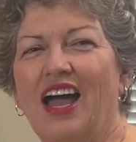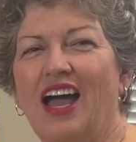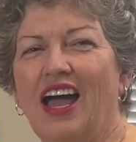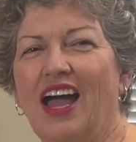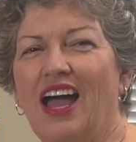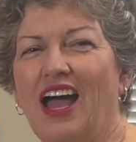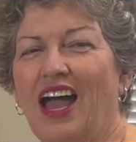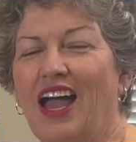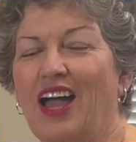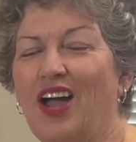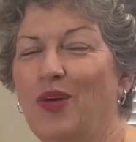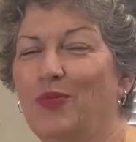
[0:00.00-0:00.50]

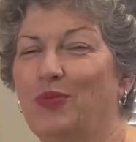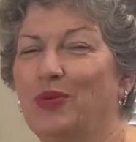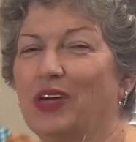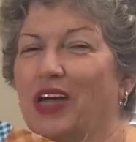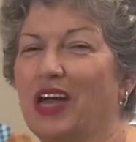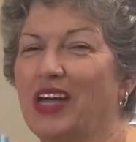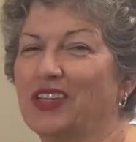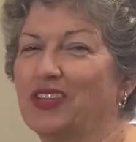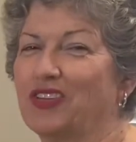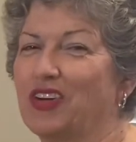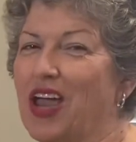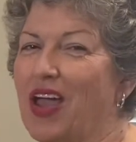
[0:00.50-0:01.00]
I hope you
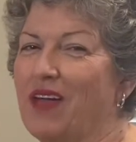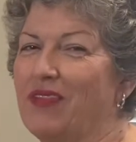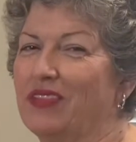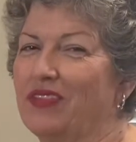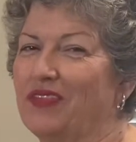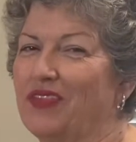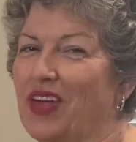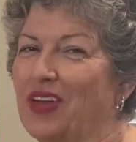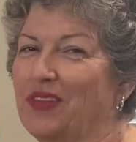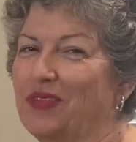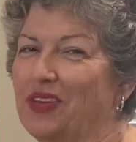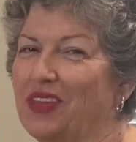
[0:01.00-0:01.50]
guys are having
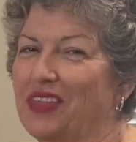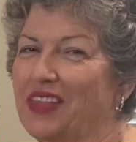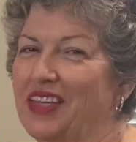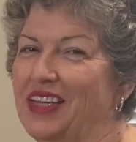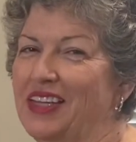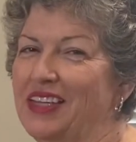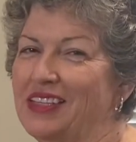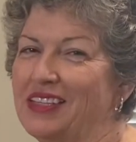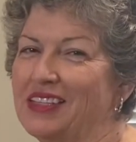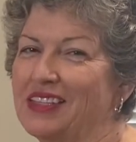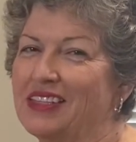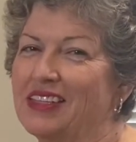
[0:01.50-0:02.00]
fun with
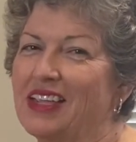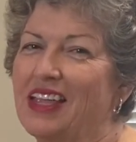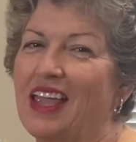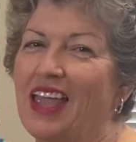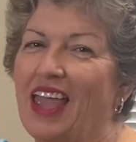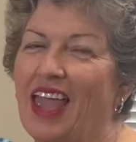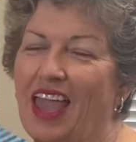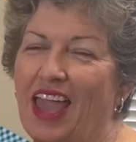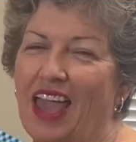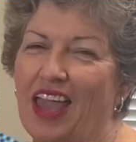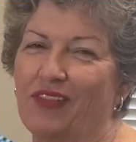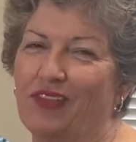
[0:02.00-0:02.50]
this.
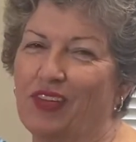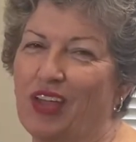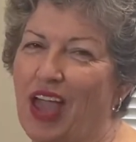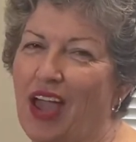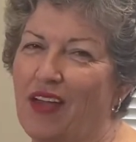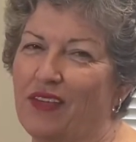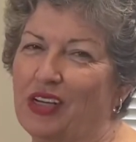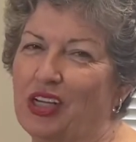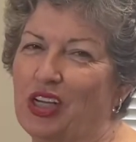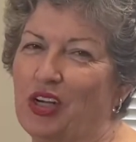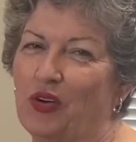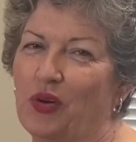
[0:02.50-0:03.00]
If you
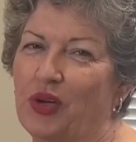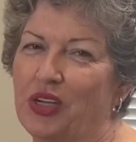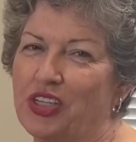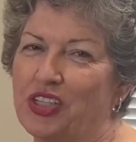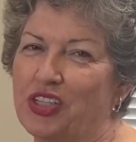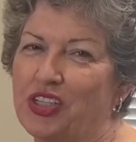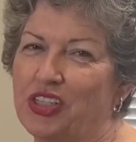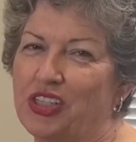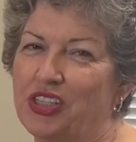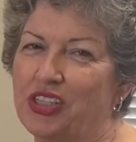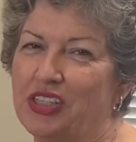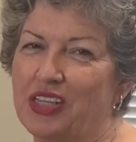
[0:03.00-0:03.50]
have any
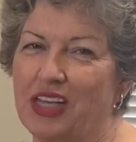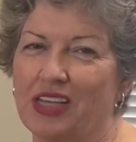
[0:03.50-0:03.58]
questions,